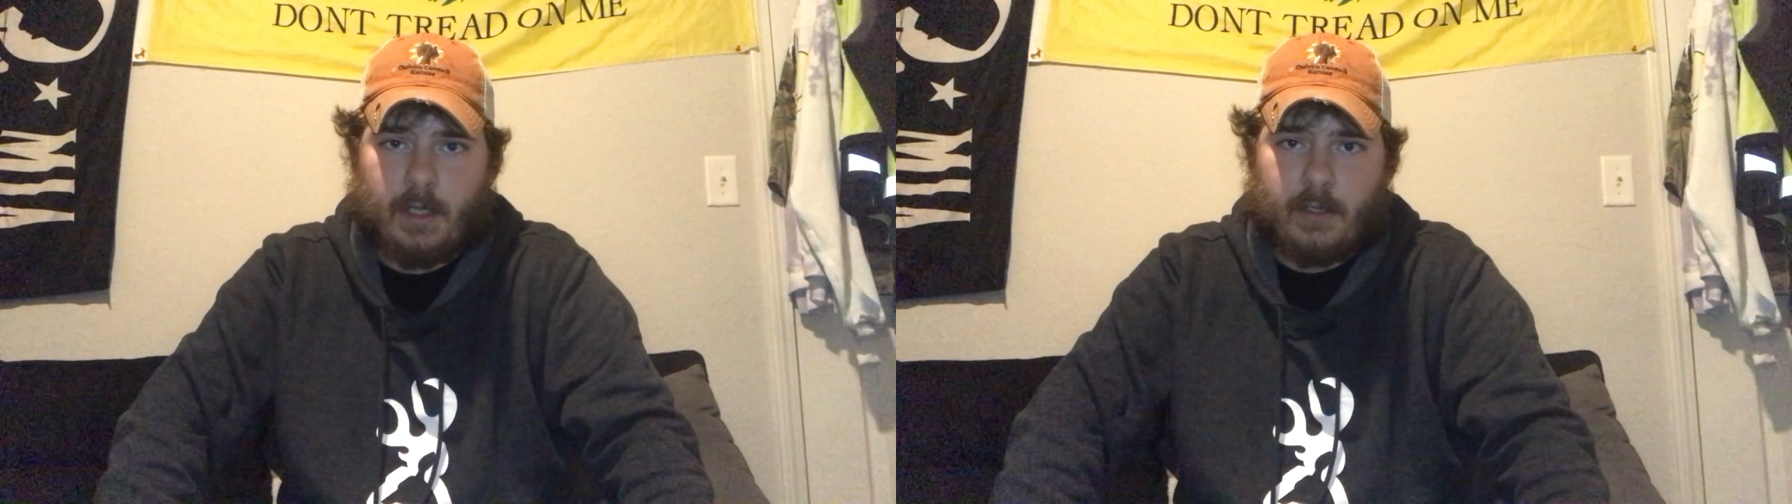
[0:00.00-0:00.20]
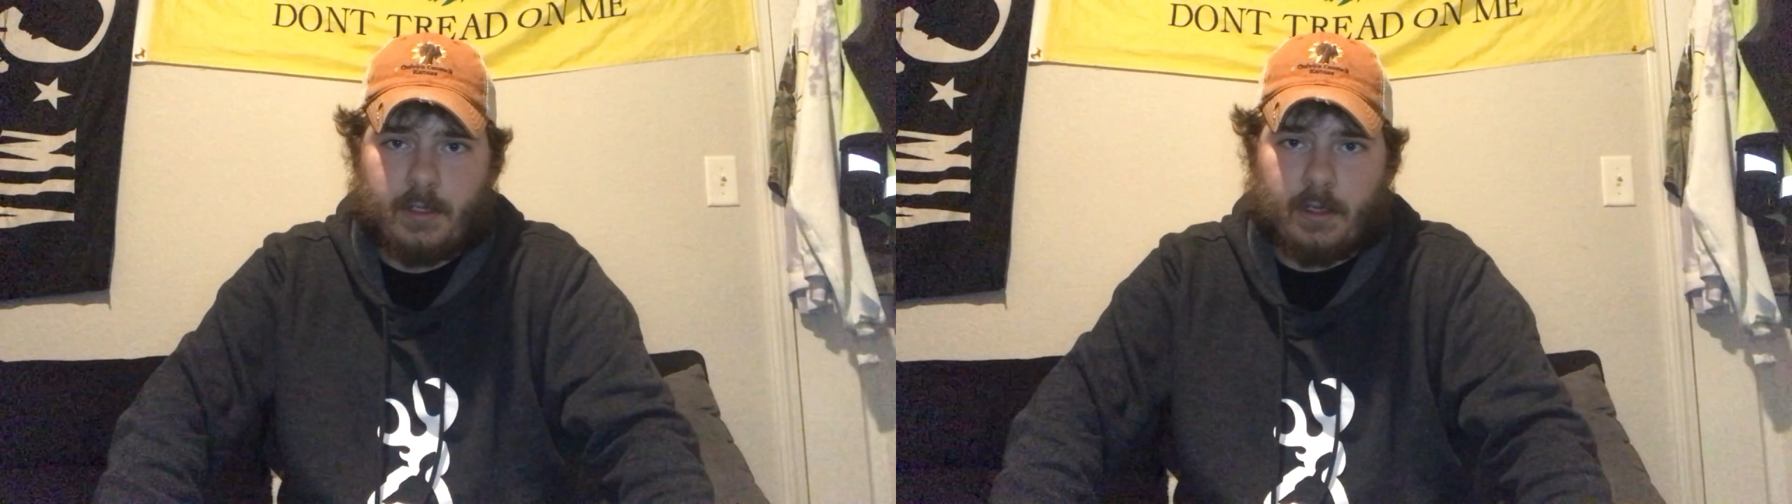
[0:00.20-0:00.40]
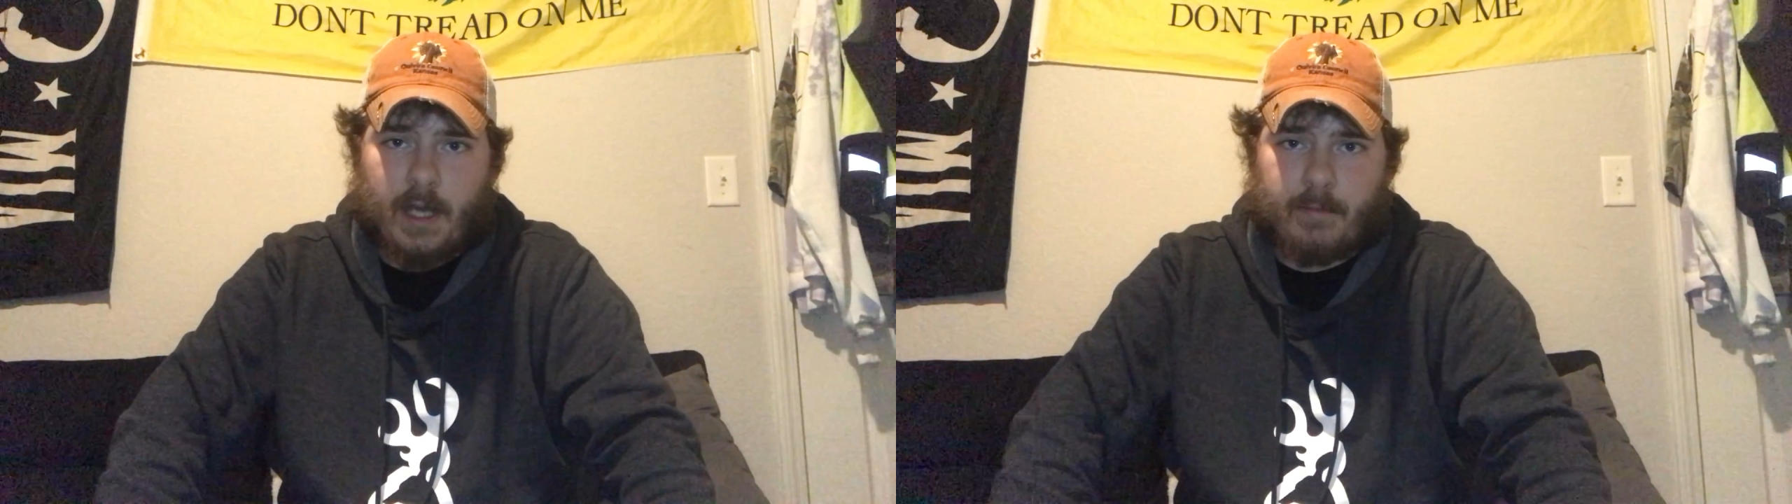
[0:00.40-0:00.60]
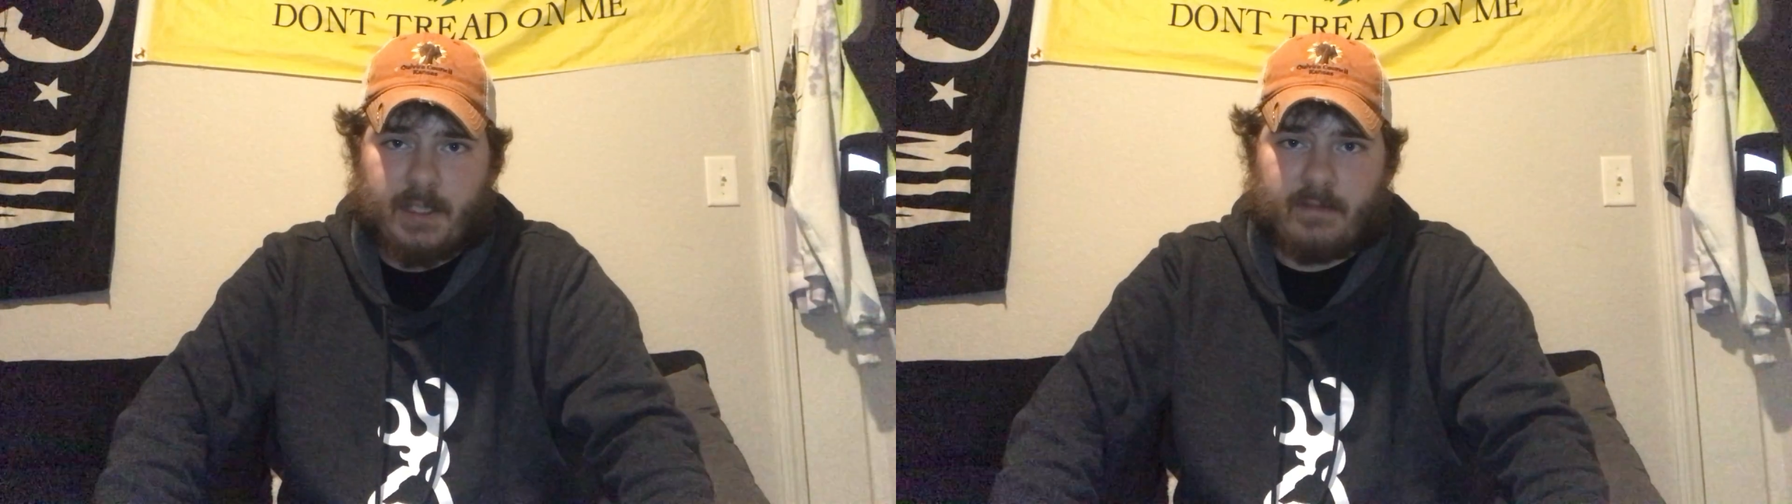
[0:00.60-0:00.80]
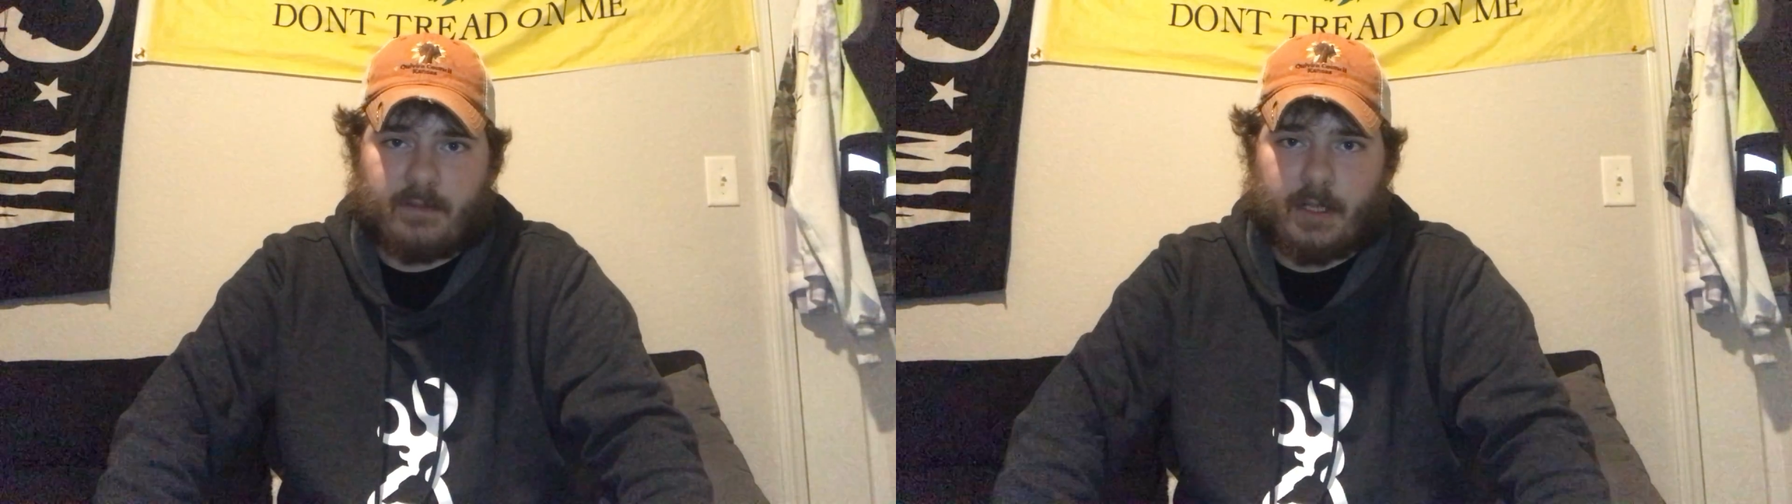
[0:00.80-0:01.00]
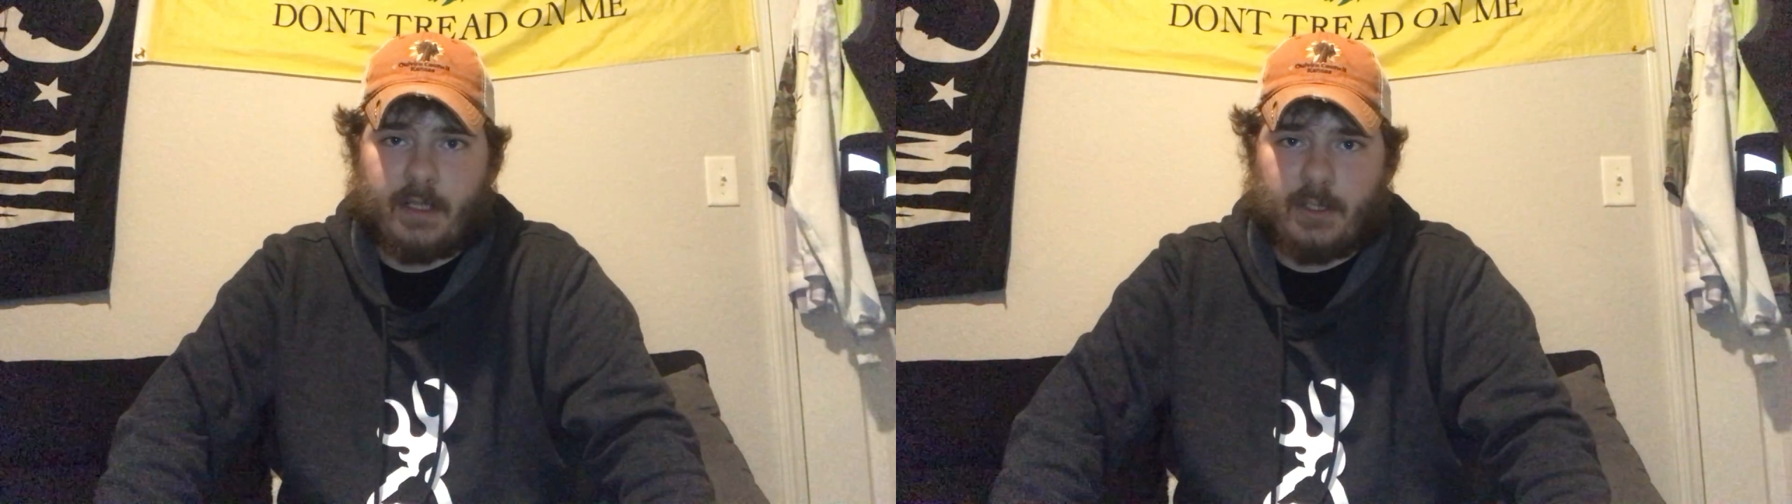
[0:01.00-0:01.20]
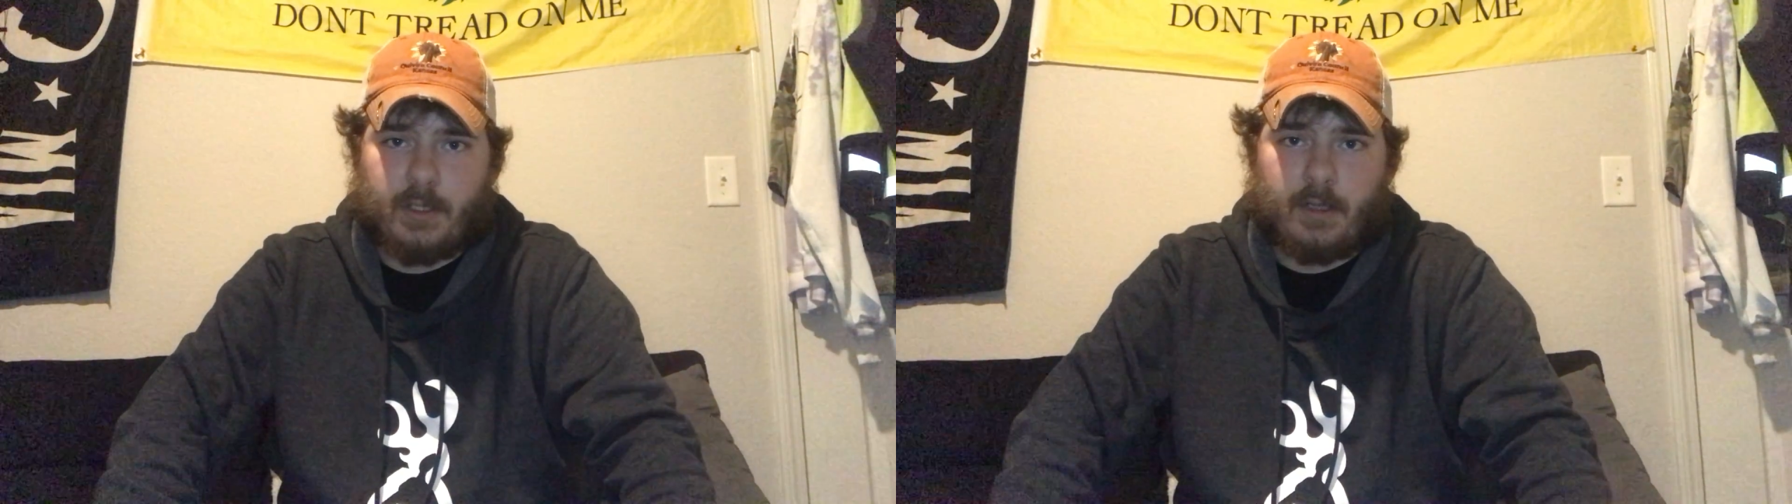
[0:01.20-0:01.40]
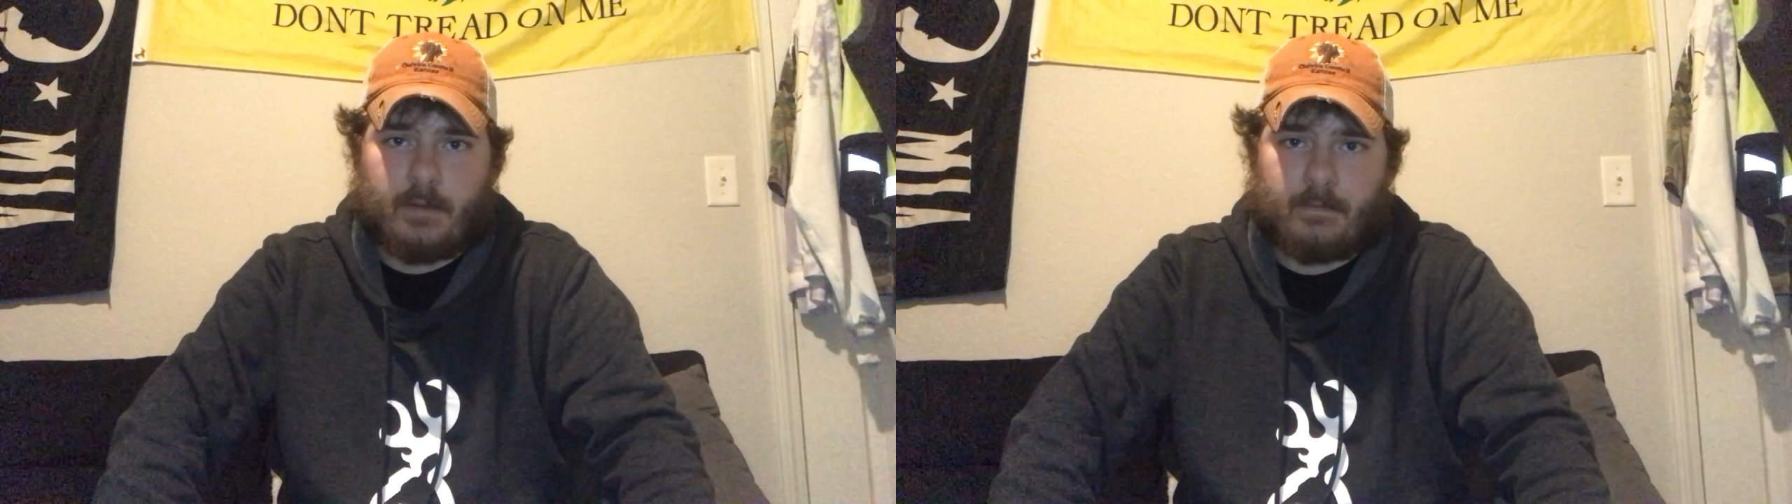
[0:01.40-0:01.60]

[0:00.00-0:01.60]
shall not be infringed.